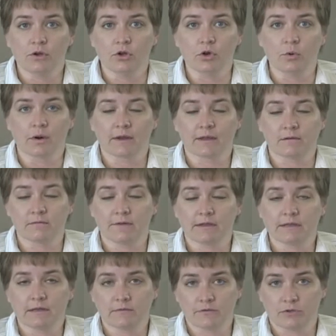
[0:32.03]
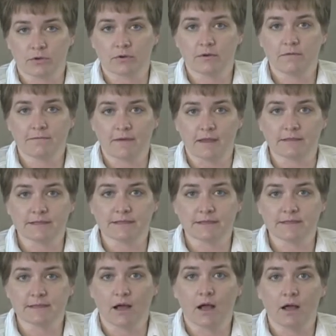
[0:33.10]
who were convicted of certain
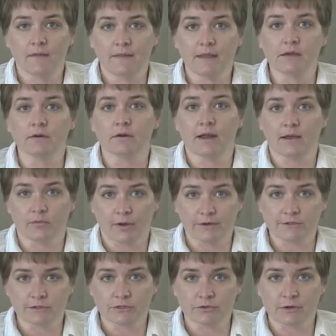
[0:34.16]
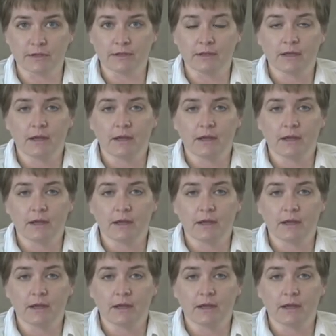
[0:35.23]
offenses on the internet registry.